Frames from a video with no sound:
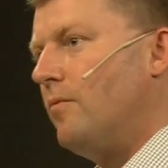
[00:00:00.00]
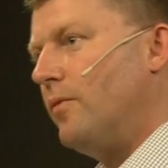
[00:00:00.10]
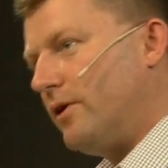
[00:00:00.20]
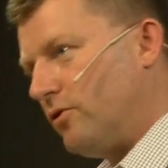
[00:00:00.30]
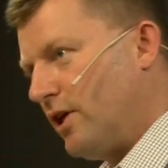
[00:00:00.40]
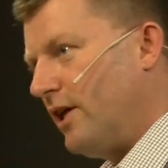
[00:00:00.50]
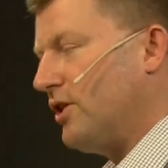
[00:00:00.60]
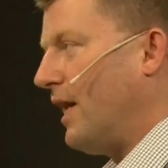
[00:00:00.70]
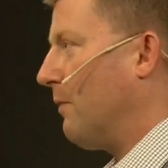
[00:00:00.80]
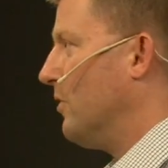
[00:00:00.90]
But you change
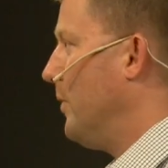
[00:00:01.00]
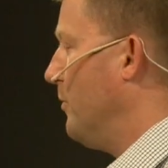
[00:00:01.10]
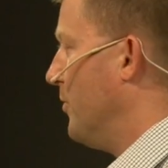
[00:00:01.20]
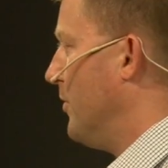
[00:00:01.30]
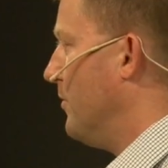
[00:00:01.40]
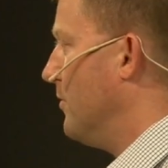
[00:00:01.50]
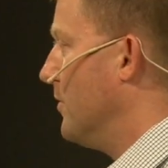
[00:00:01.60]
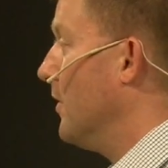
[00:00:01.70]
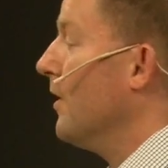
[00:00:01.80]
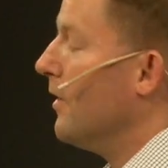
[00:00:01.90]
the language people
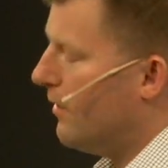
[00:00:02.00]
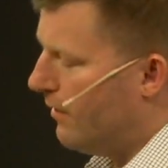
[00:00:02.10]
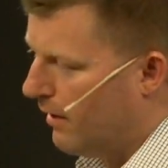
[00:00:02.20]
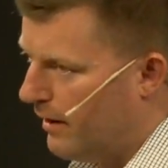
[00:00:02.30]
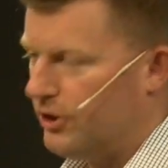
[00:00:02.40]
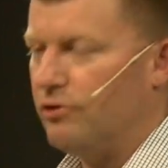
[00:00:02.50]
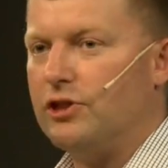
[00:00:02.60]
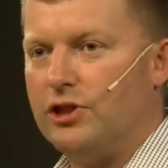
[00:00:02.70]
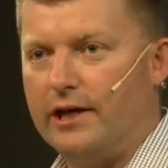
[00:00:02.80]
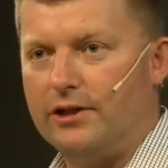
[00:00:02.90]
use, you literally
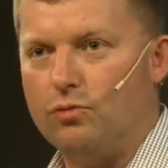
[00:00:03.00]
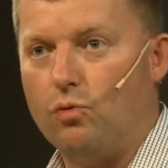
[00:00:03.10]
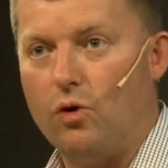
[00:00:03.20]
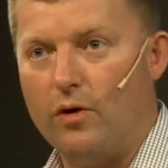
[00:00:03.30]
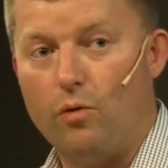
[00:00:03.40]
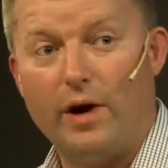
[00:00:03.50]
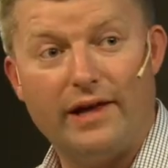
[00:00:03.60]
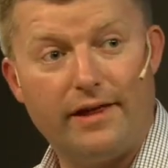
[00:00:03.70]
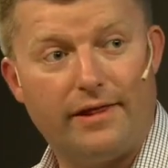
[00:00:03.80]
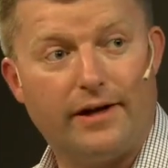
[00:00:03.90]
change the way
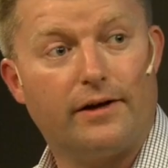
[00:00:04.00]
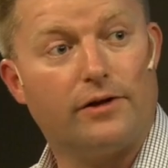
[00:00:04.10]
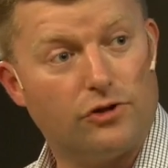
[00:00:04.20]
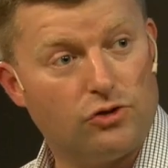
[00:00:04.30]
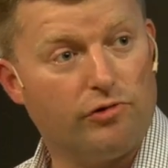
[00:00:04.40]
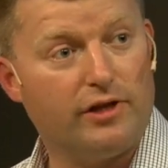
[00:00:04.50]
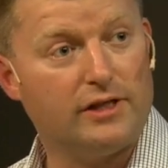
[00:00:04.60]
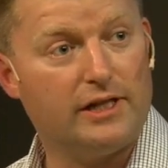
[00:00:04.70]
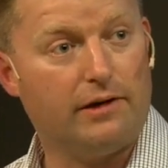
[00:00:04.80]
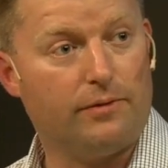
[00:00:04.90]
they think, the story they
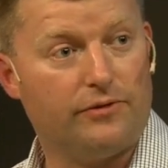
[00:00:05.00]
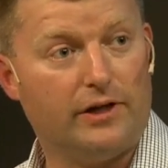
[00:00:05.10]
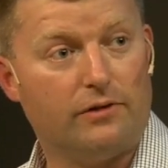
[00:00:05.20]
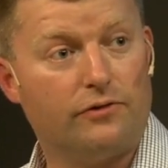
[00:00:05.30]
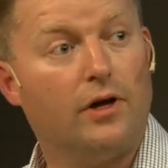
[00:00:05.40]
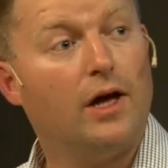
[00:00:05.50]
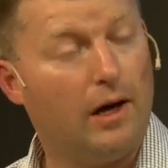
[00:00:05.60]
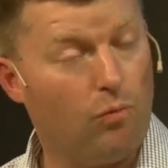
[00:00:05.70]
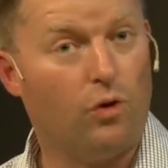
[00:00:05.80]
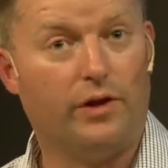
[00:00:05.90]
tell themselves,
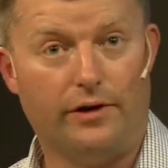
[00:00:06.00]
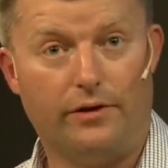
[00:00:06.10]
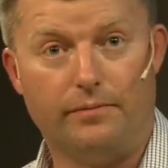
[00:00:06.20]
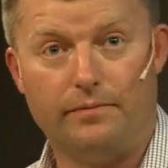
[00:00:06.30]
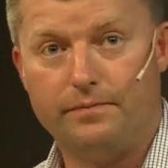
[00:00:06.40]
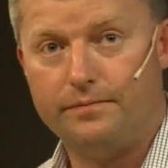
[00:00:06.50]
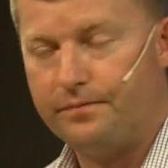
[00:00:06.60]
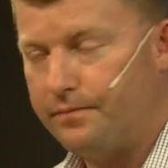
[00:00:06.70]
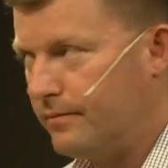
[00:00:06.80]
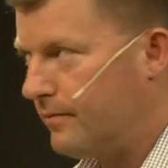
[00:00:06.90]
and what they do.
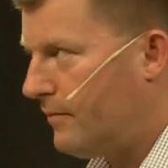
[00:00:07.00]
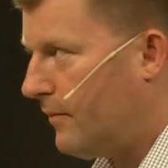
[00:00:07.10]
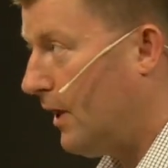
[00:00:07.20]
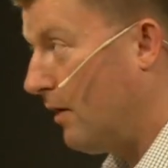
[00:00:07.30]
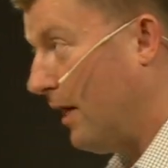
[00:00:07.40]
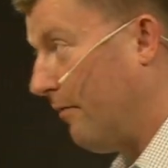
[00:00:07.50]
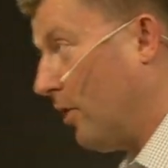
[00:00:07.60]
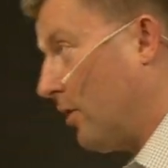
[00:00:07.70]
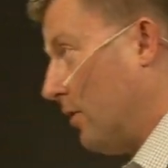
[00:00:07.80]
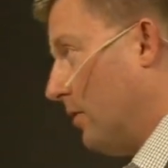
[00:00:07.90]
Go and have a
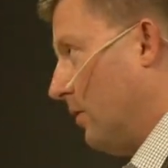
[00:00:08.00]
look.